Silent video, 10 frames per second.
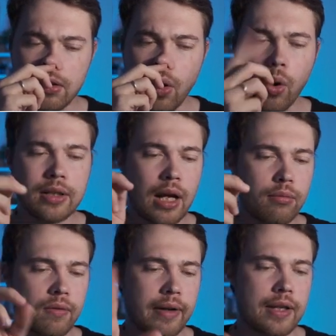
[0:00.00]
Odd
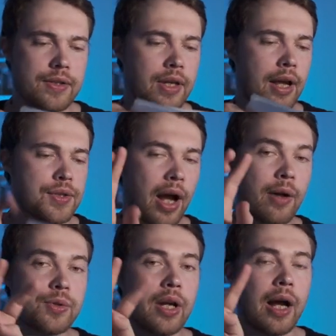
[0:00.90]
number of A's. Yeah, so how
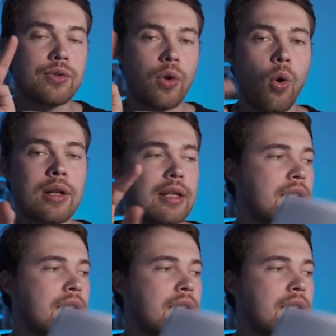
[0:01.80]
to count odd and